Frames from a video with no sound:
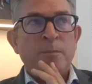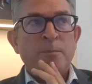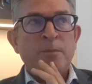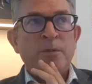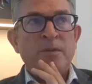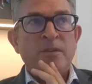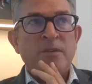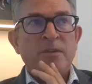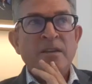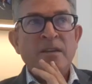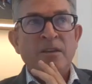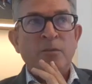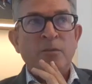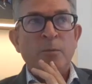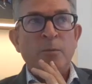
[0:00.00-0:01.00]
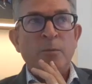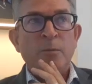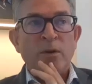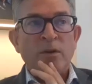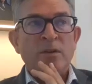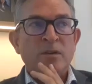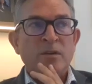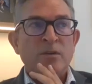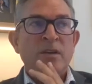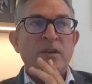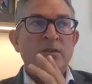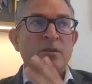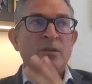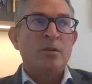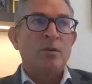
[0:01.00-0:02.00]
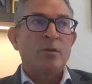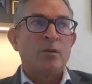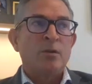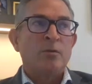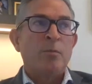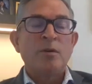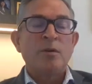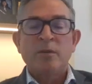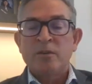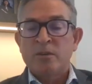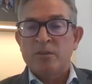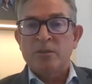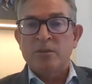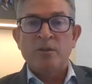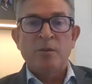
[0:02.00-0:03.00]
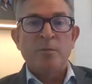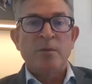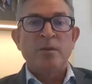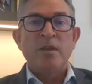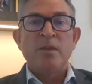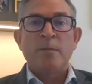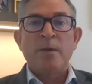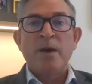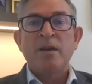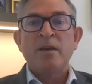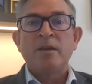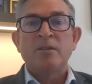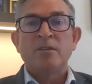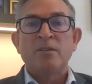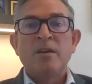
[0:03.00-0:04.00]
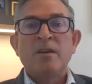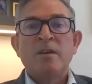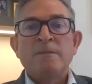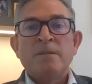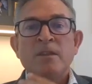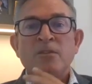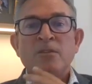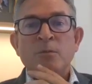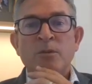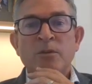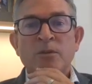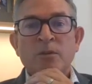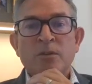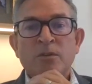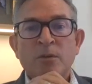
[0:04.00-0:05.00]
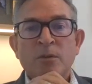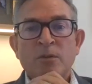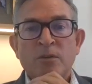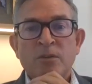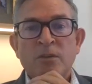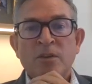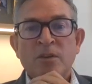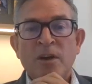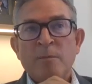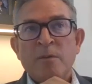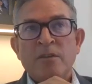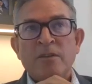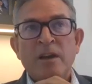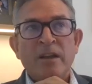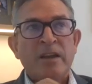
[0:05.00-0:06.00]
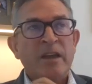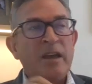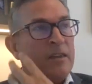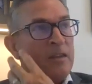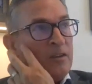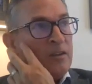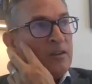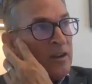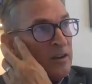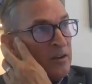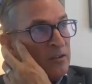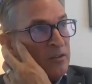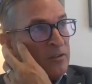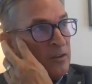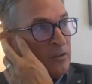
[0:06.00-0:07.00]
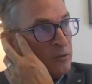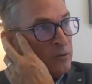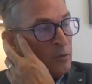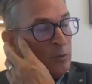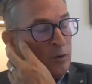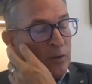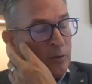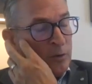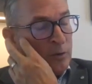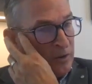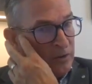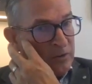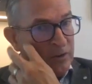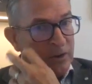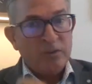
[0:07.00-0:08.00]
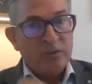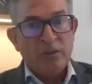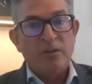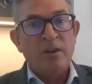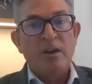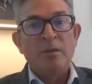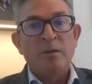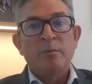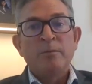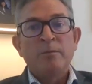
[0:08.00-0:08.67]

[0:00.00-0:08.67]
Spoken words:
present his report or his or her report, because it's already been in the package. So the time that's allocated in the agenda is truly only discussion time.